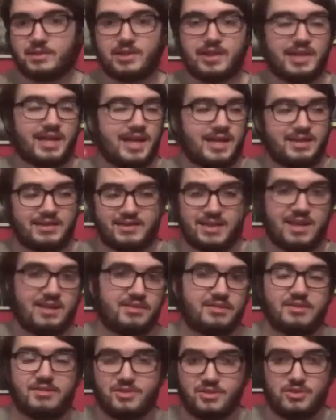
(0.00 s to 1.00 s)
but I
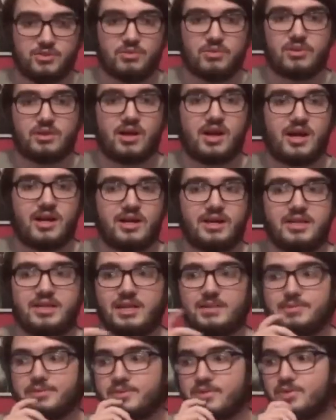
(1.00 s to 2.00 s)
tend to do a lot in the
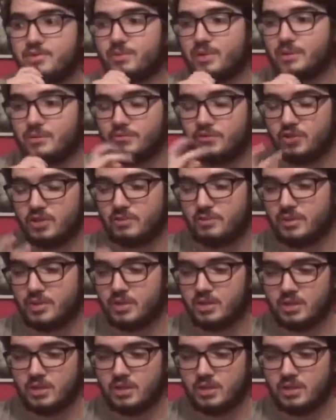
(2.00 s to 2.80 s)
episodes when I review them.